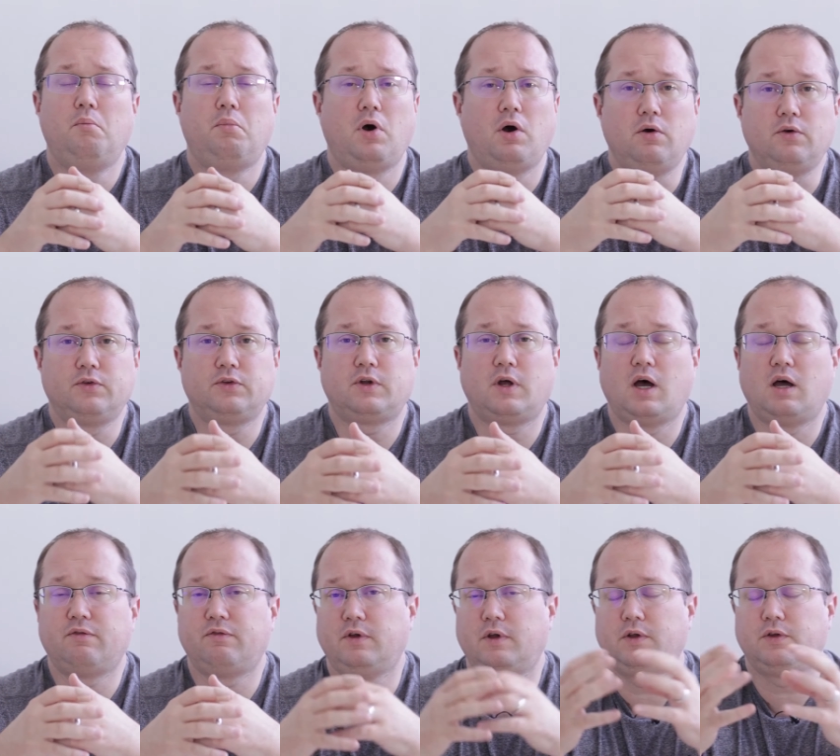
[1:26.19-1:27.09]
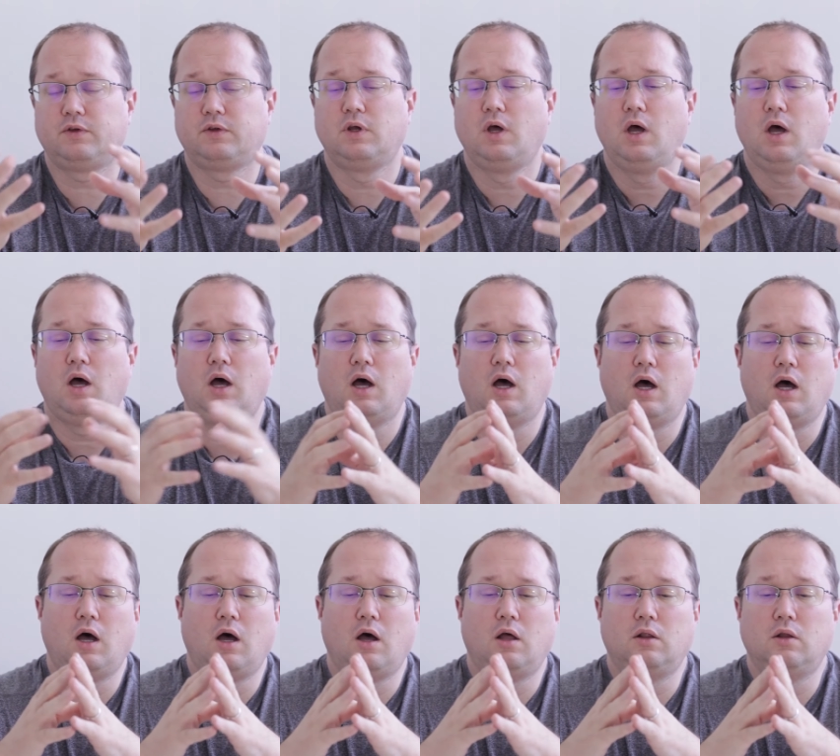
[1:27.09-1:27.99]
post office,
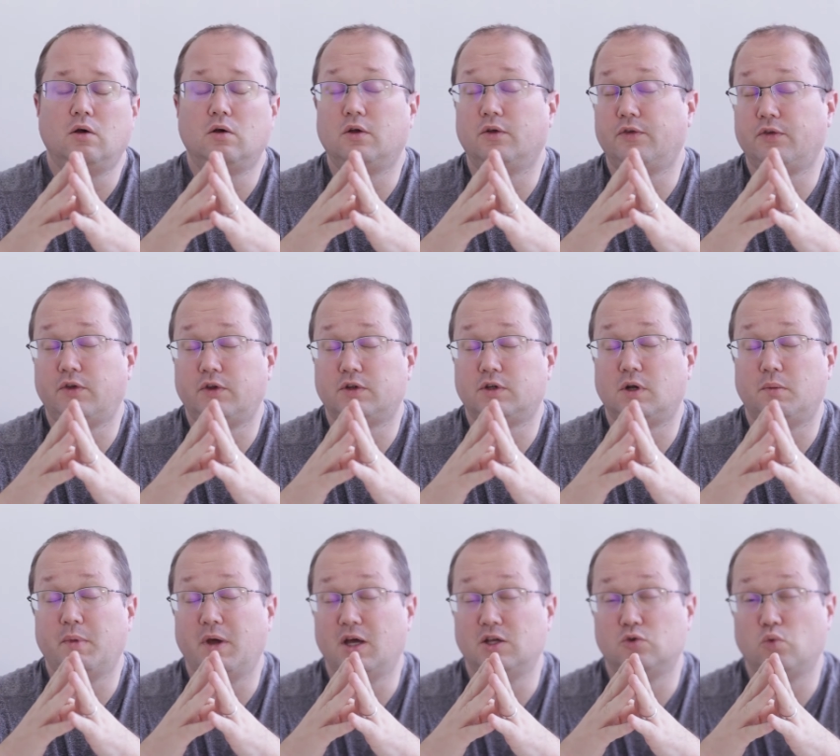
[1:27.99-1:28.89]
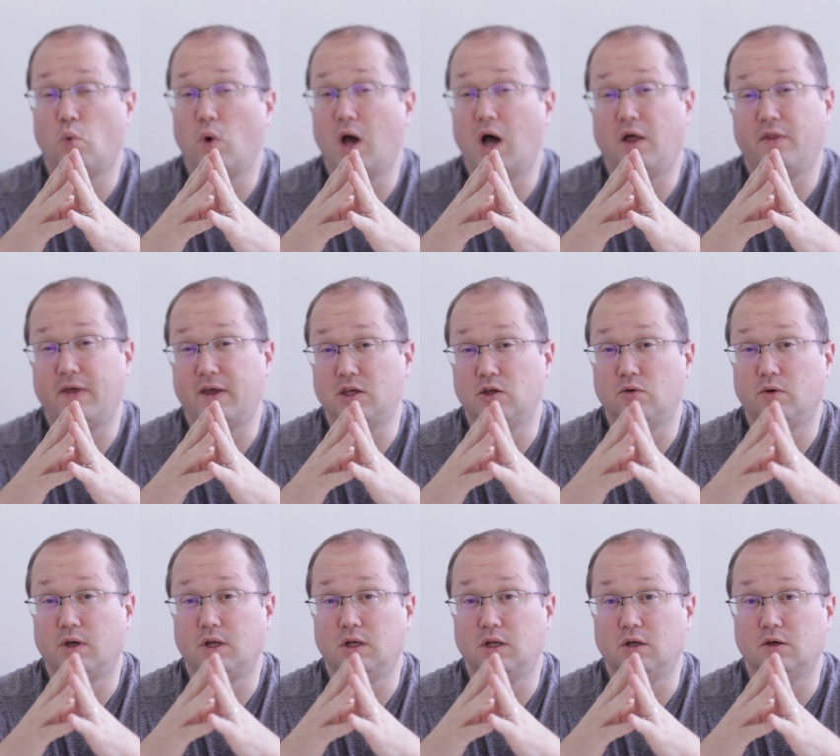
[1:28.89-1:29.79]
a local system as well that
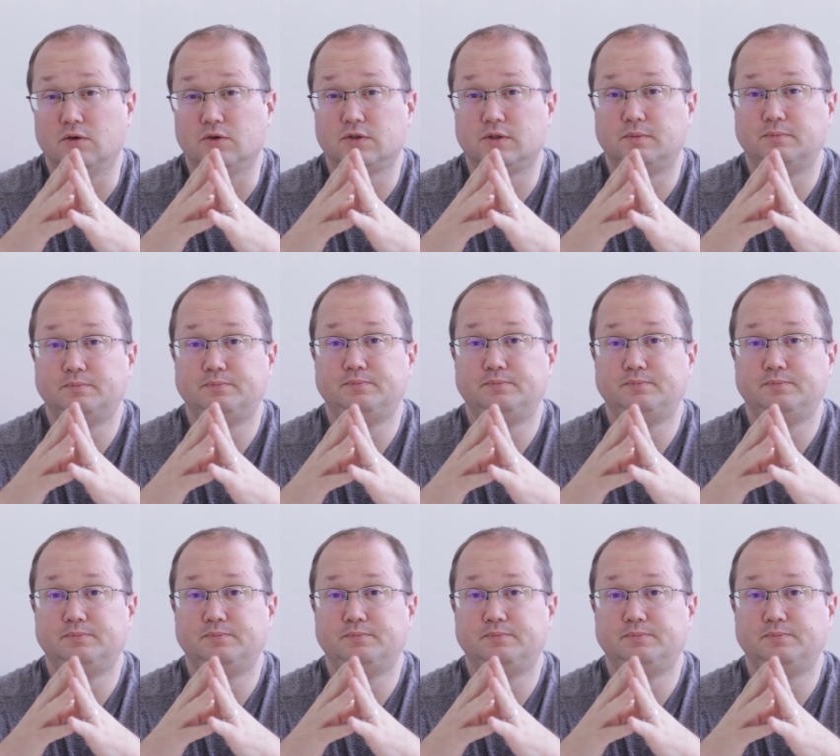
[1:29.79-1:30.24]
you can use.